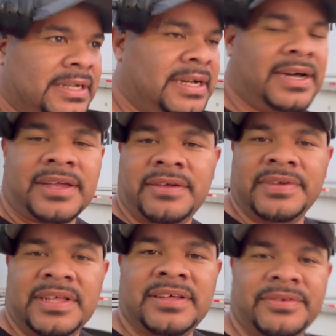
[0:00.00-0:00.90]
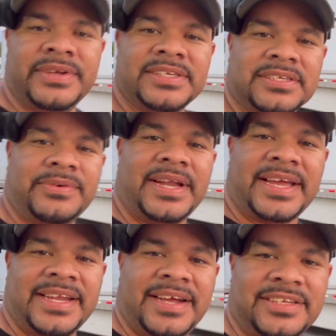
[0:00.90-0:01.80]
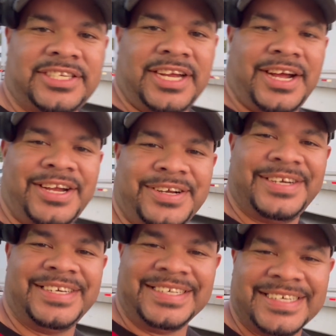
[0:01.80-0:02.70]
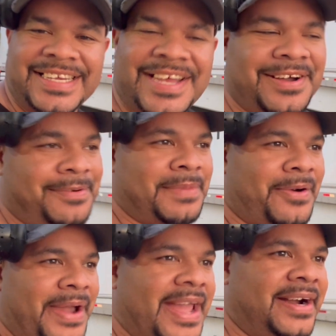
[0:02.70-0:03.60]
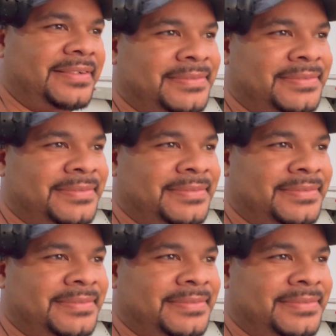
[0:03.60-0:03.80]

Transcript: I'll give you the other reason when I get out of the shower on my way out.